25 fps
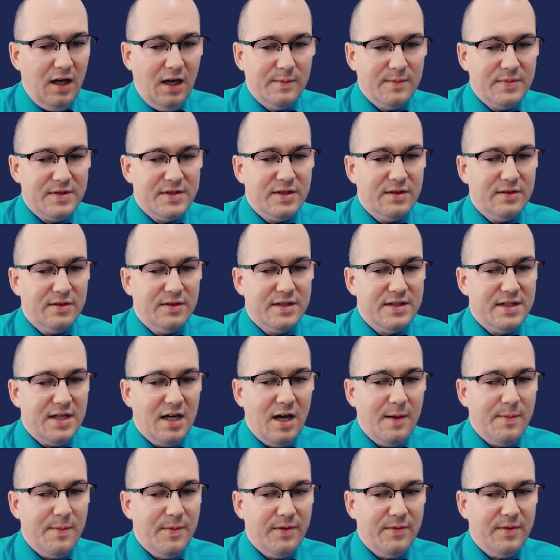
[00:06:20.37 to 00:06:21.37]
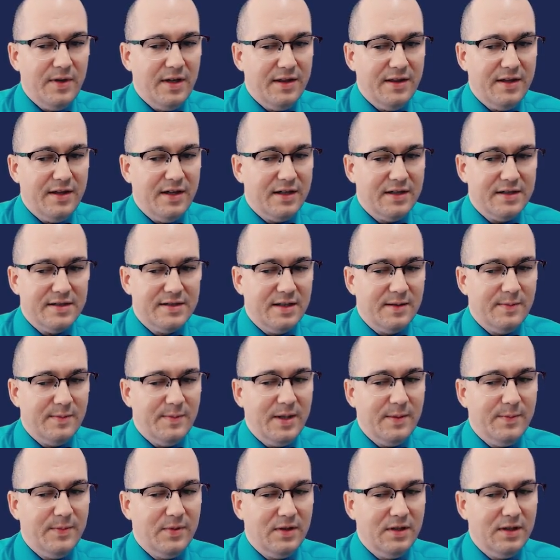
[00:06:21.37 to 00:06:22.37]
So the top 3 things that
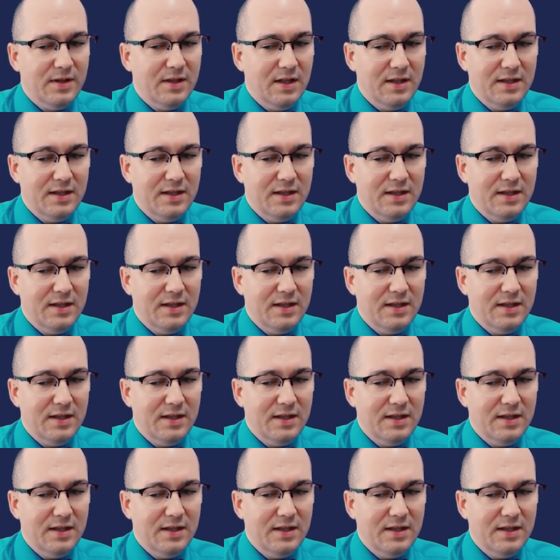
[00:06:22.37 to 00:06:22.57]
people